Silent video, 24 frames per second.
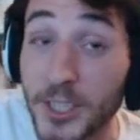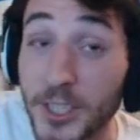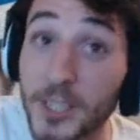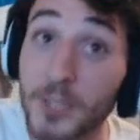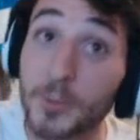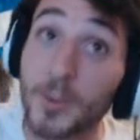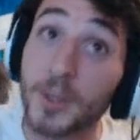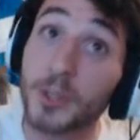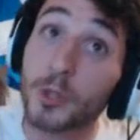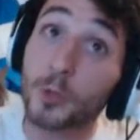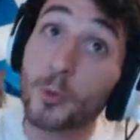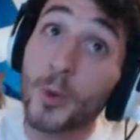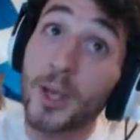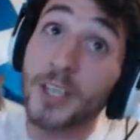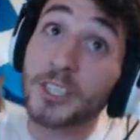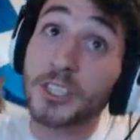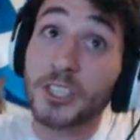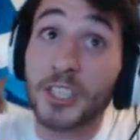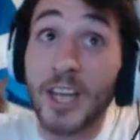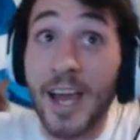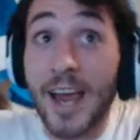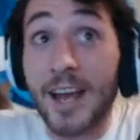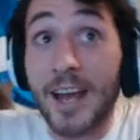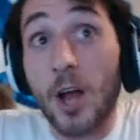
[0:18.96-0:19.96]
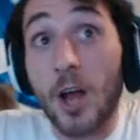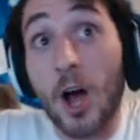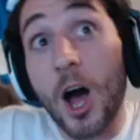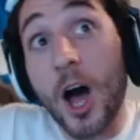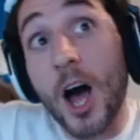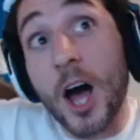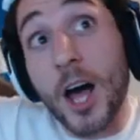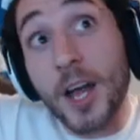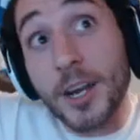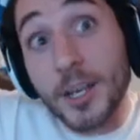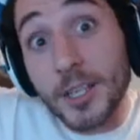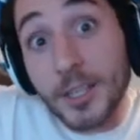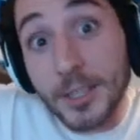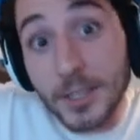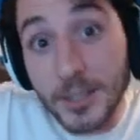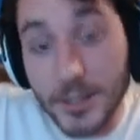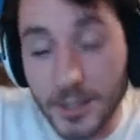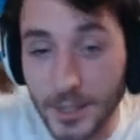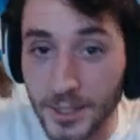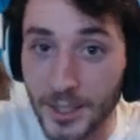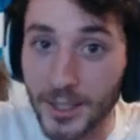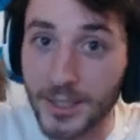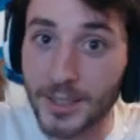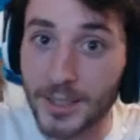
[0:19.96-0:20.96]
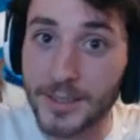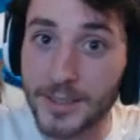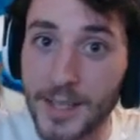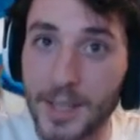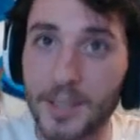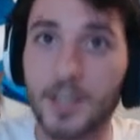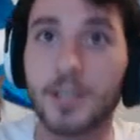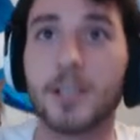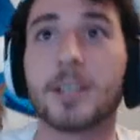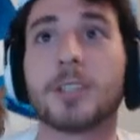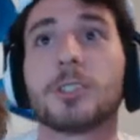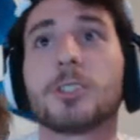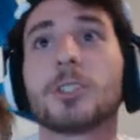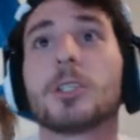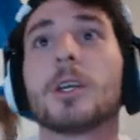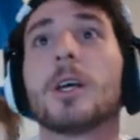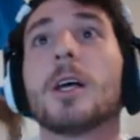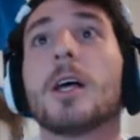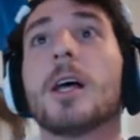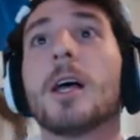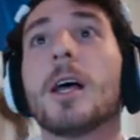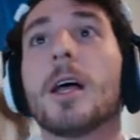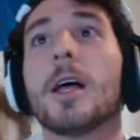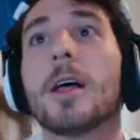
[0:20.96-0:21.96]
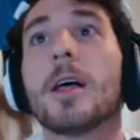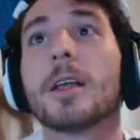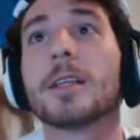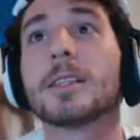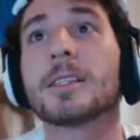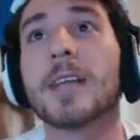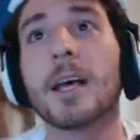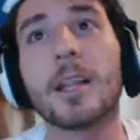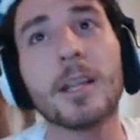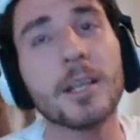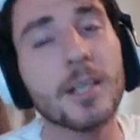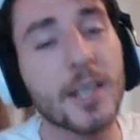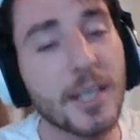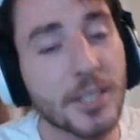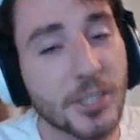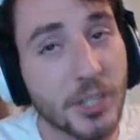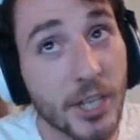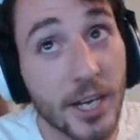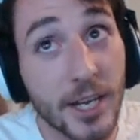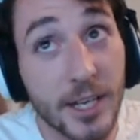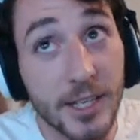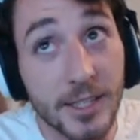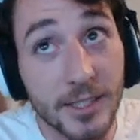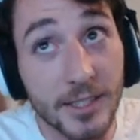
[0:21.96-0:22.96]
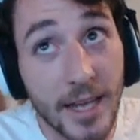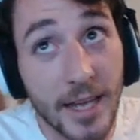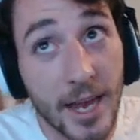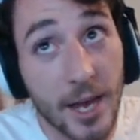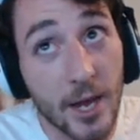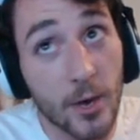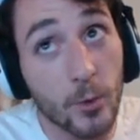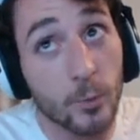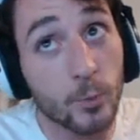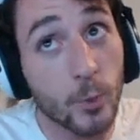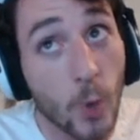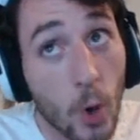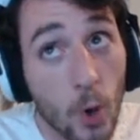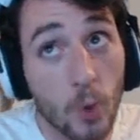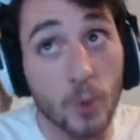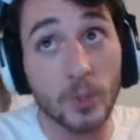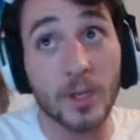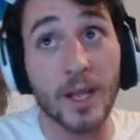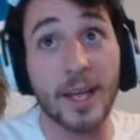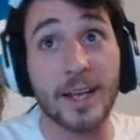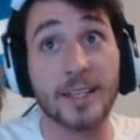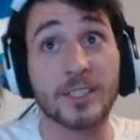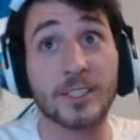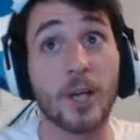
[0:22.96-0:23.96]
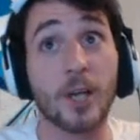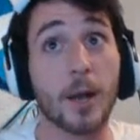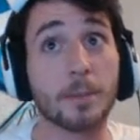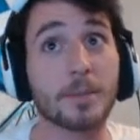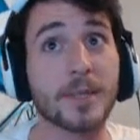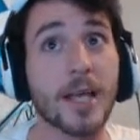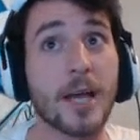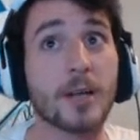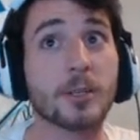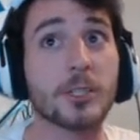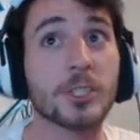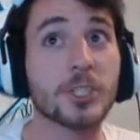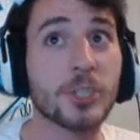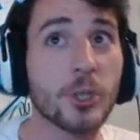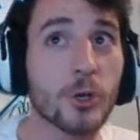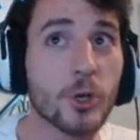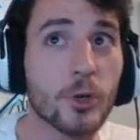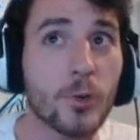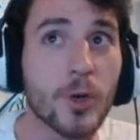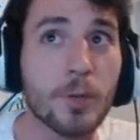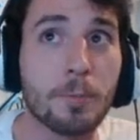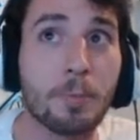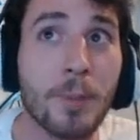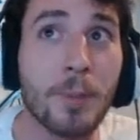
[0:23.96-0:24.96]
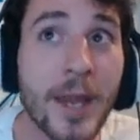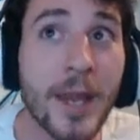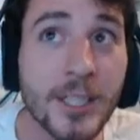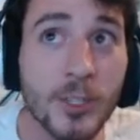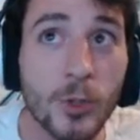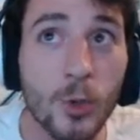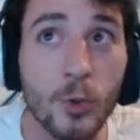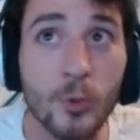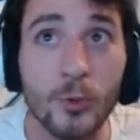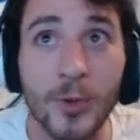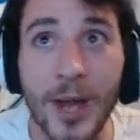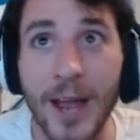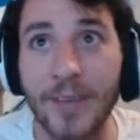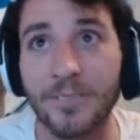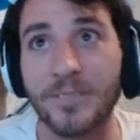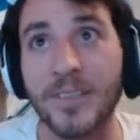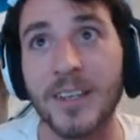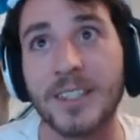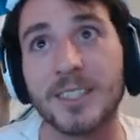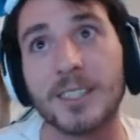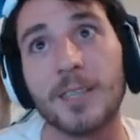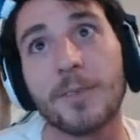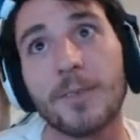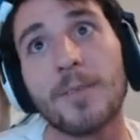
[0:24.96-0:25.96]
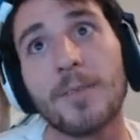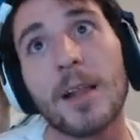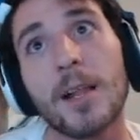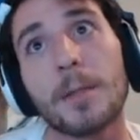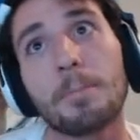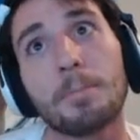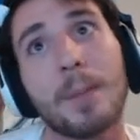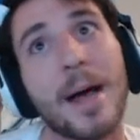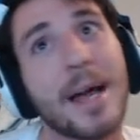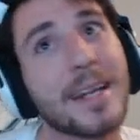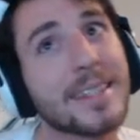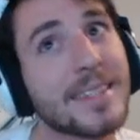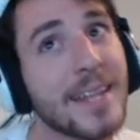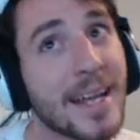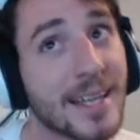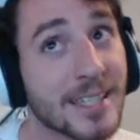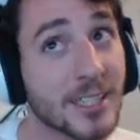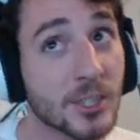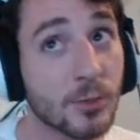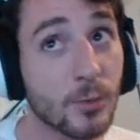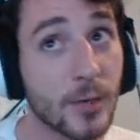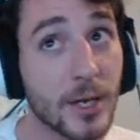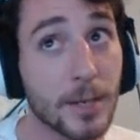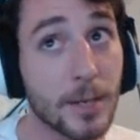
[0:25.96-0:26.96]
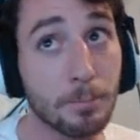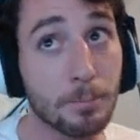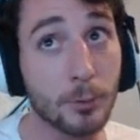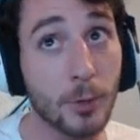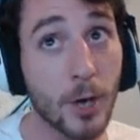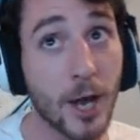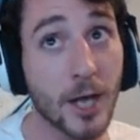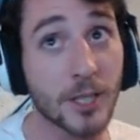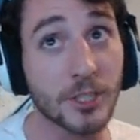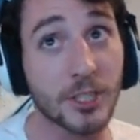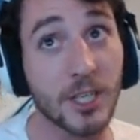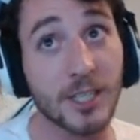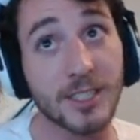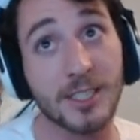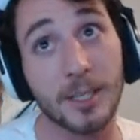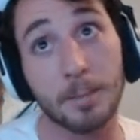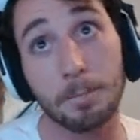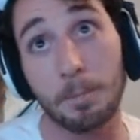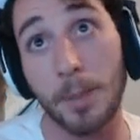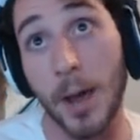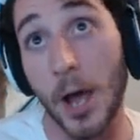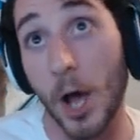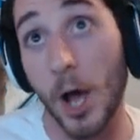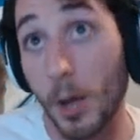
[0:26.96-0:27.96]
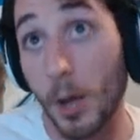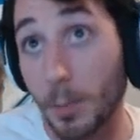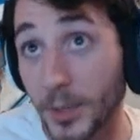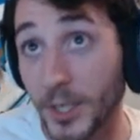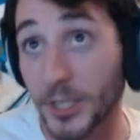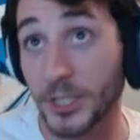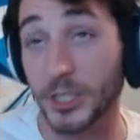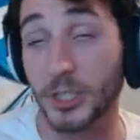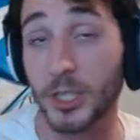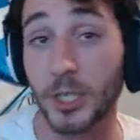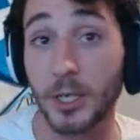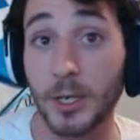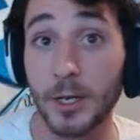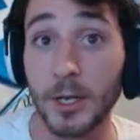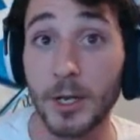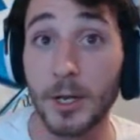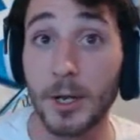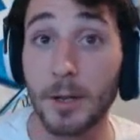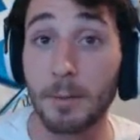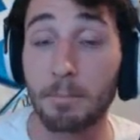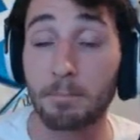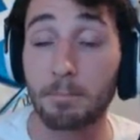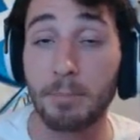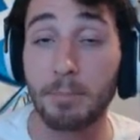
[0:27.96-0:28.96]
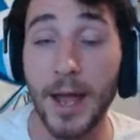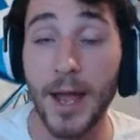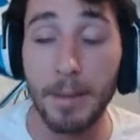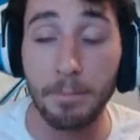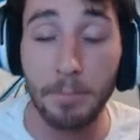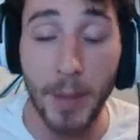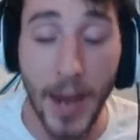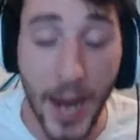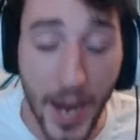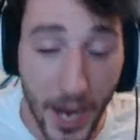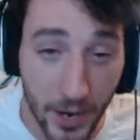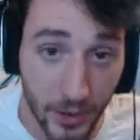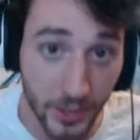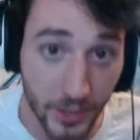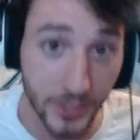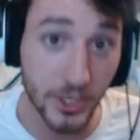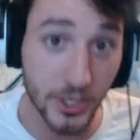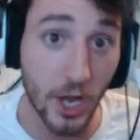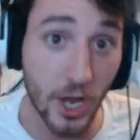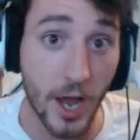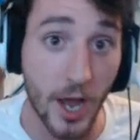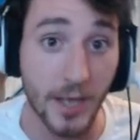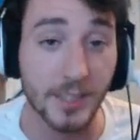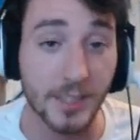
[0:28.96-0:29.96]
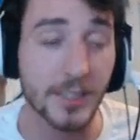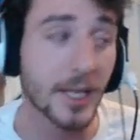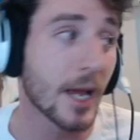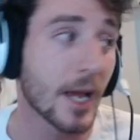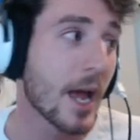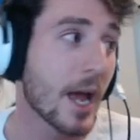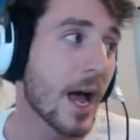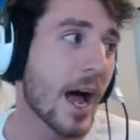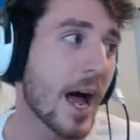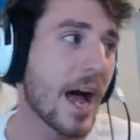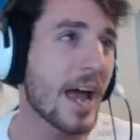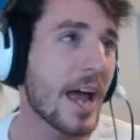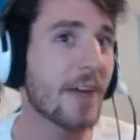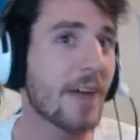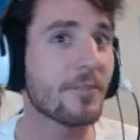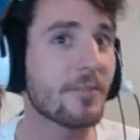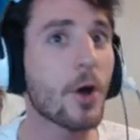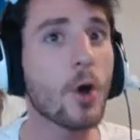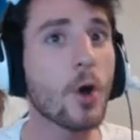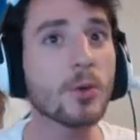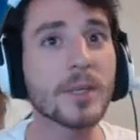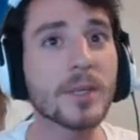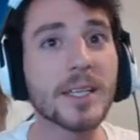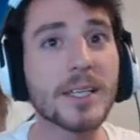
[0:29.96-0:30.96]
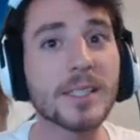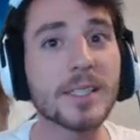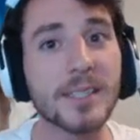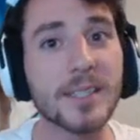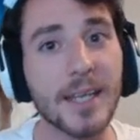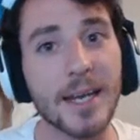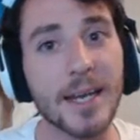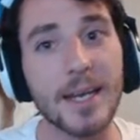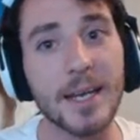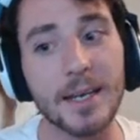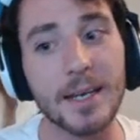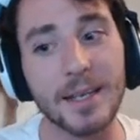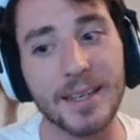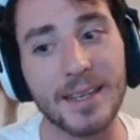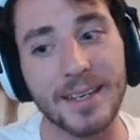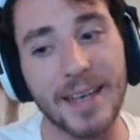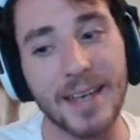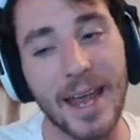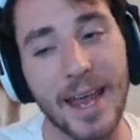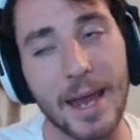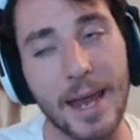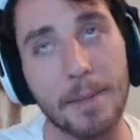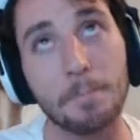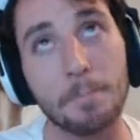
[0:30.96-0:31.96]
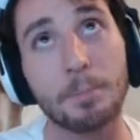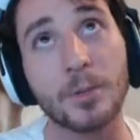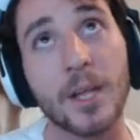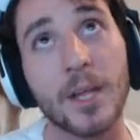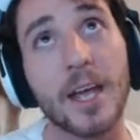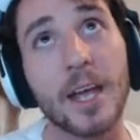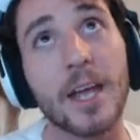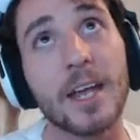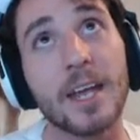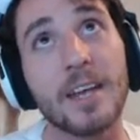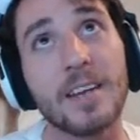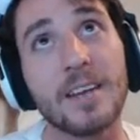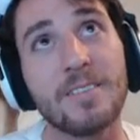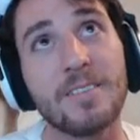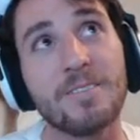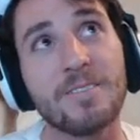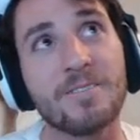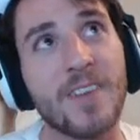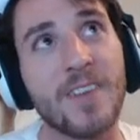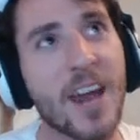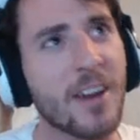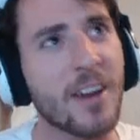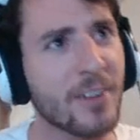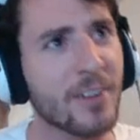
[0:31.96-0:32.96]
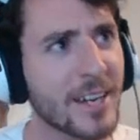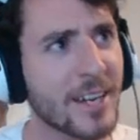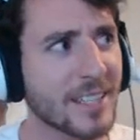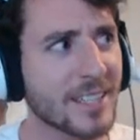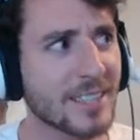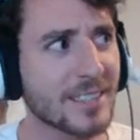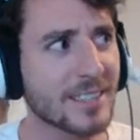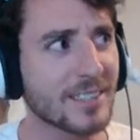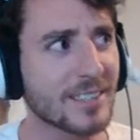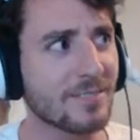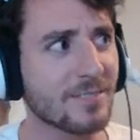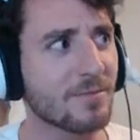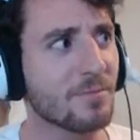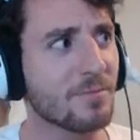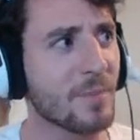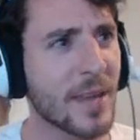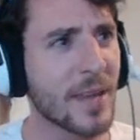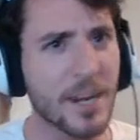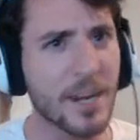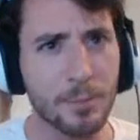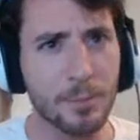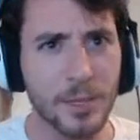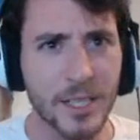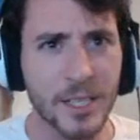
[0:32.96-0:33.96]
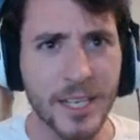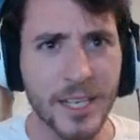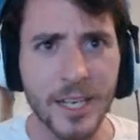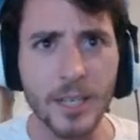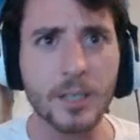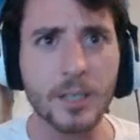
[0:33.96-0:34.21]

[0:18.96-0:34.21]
with Twitch Chat on Teleglitch. Teleglitch is a roguelike top-down shooter with pixel graphics developed by Test3Projects and published by Paradox. I have only seen the gameplay very minimally.